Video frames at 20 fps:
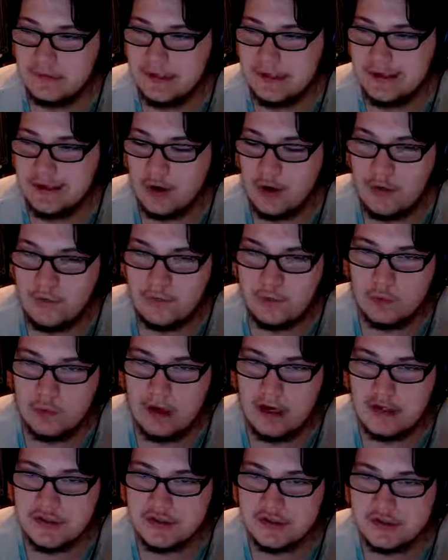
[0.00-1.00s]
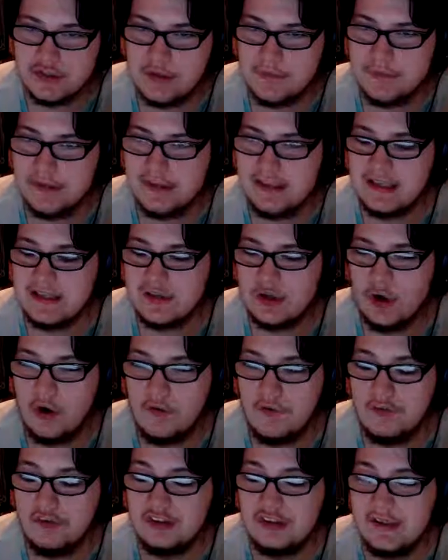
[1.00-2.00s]
like Overwatch or something that's an
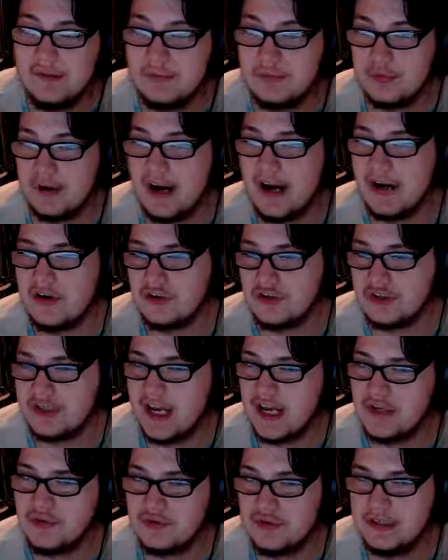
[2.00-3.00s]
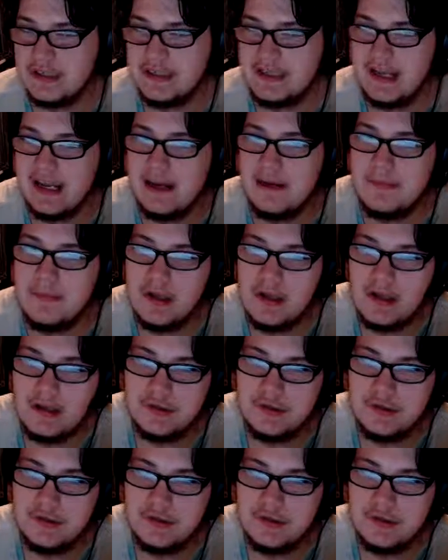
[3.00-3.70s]
overly bright or saturated game,